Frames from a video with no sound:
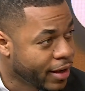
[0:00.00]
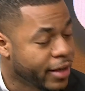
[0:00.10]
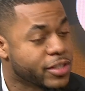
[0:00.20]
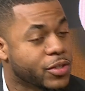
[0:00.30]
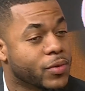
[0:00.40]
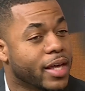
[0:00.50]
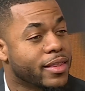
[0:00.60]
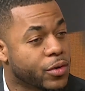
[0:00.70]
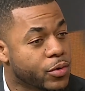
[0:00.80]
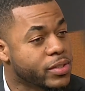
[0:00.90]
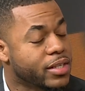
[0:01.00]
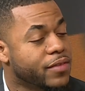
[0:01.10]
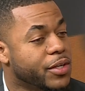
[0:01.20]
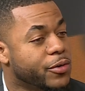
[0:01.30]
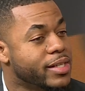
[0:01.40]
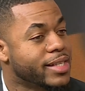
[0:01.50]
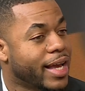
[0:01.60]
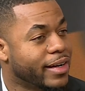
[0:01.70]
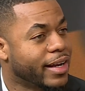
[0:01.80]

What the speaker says: so that those individuals can